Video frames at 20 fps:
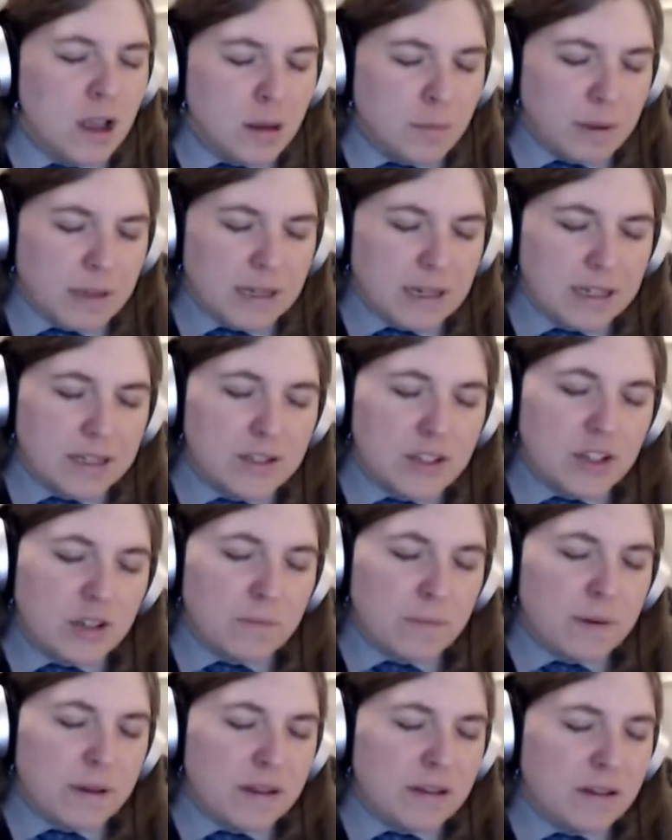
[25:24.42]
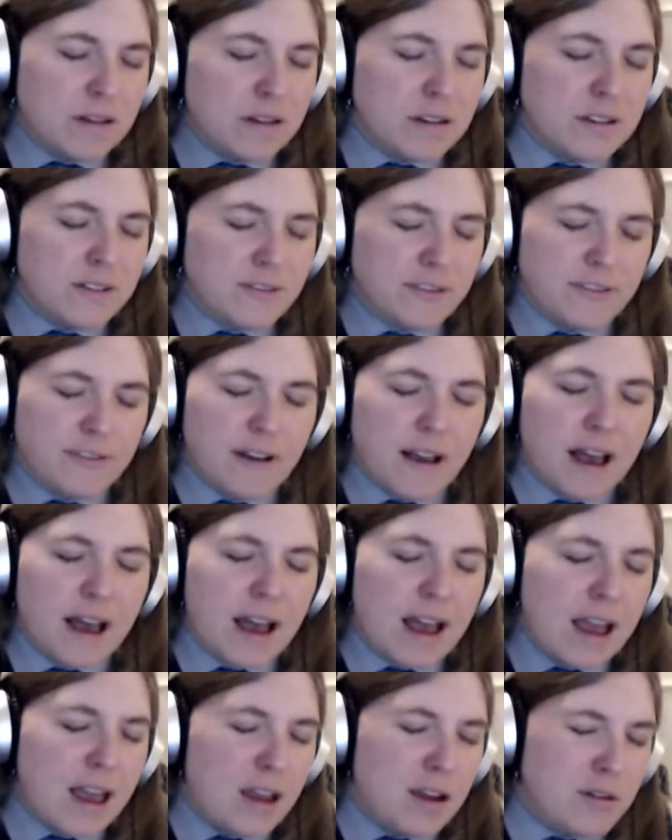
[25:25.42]
Because you built a
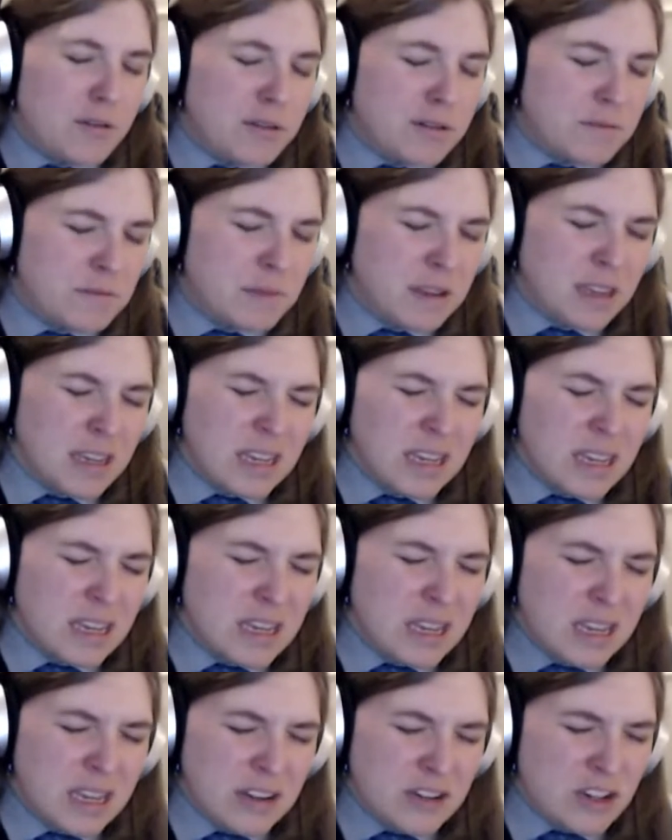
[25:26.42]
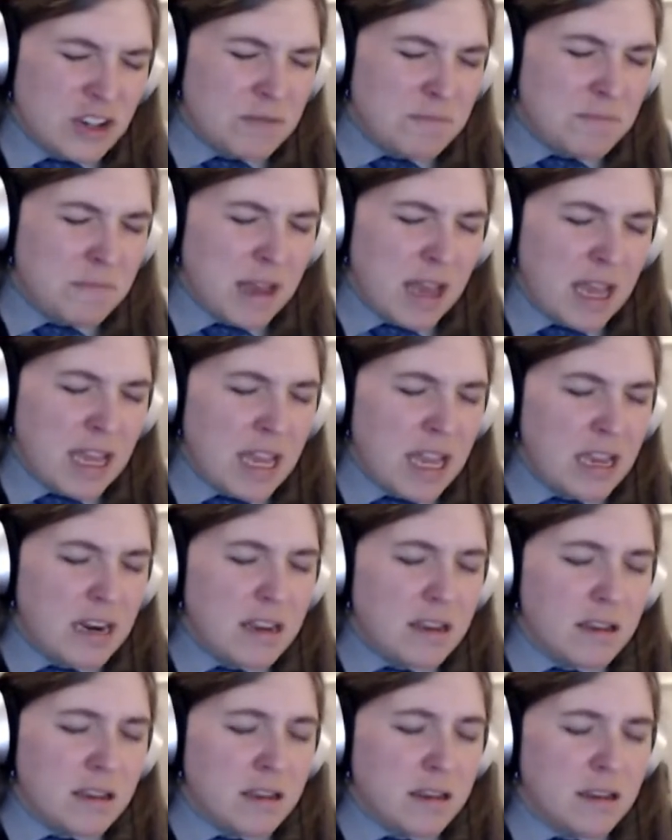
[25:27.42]
fire in me and you made
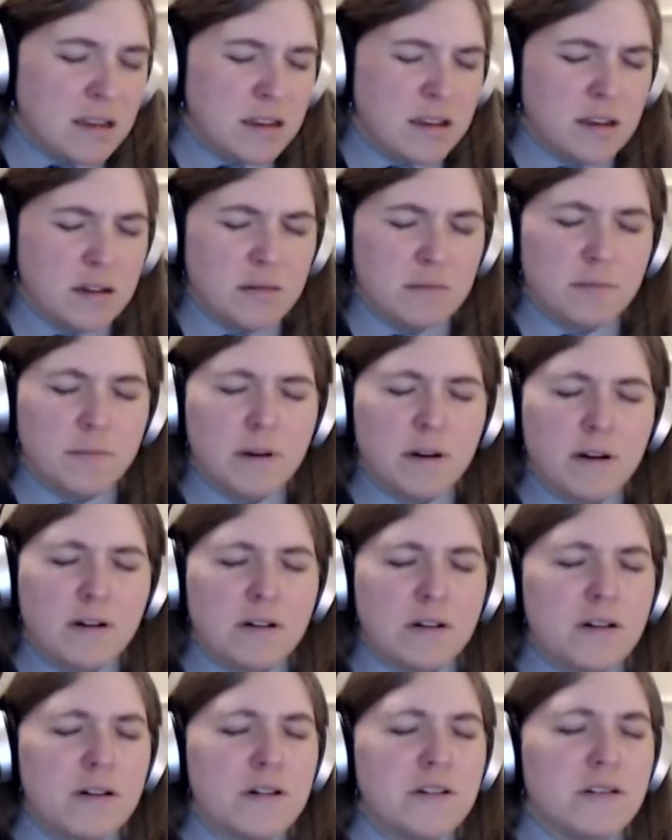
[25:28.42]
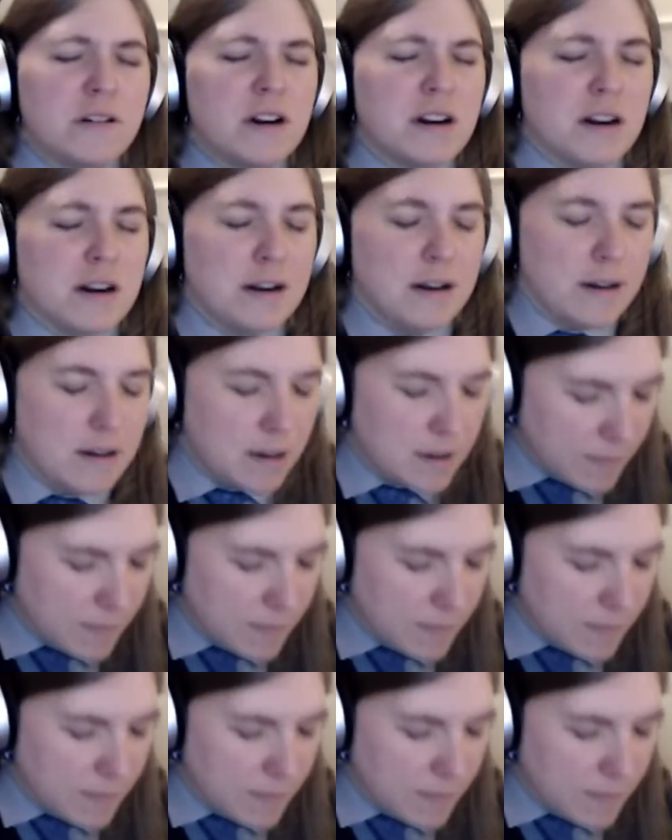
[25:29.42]
it burn.